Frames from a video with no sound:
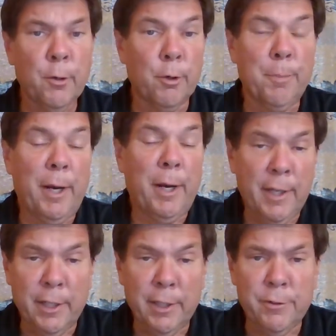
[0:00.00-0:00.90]
or by
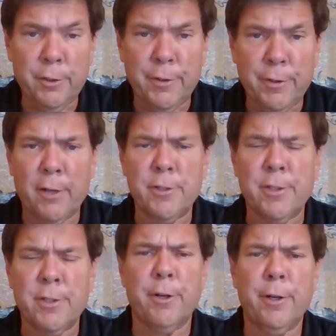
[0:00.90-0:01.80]
the end of
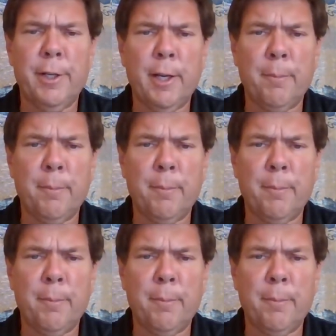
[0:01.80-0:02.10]
2030.